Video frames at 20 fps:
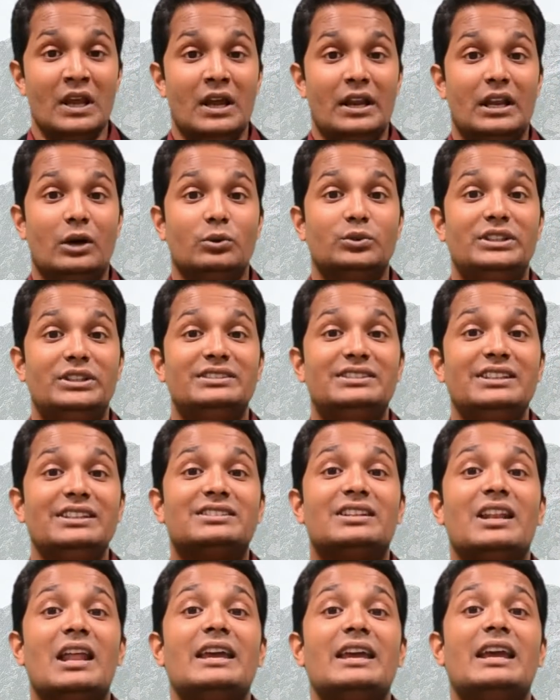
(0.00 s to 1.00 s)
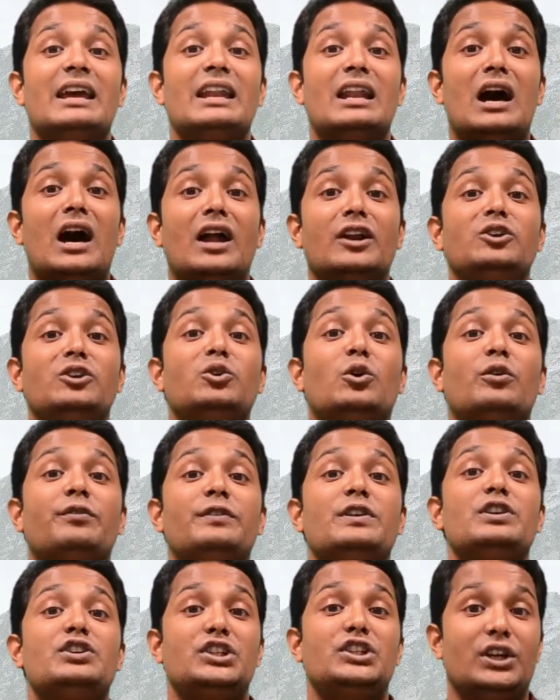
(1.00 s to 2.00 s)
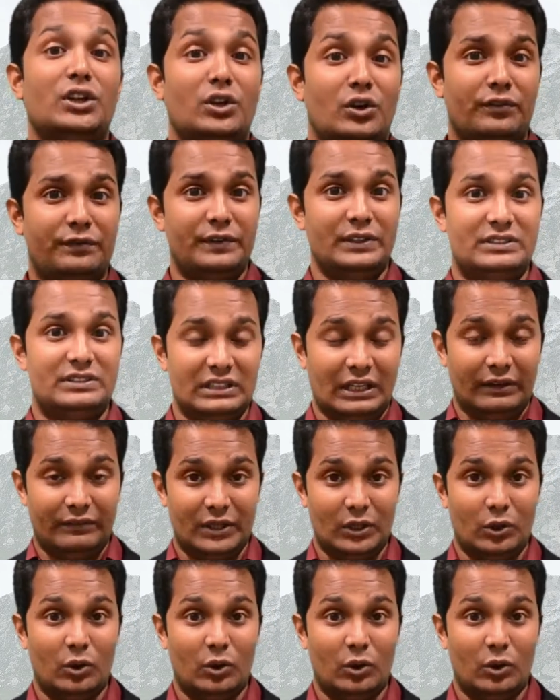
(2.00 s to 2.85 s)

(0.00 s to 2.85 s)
Now this is like an unofficial office hour.